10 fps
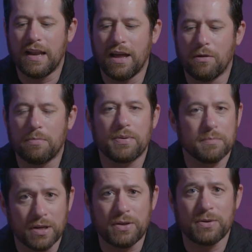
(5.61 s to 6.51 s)

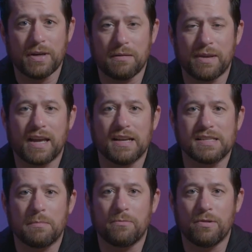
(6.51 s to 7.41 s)
help but do it
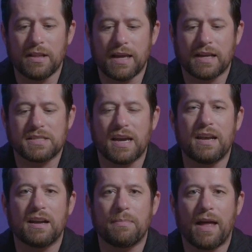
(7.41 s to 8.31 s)
because I'm really
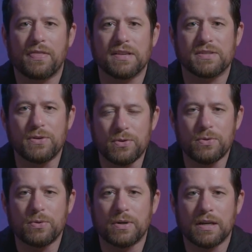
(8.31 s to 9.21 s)
excited about this
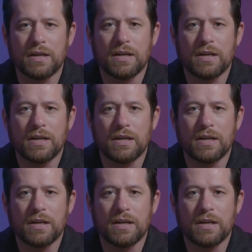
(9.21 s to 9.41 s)
new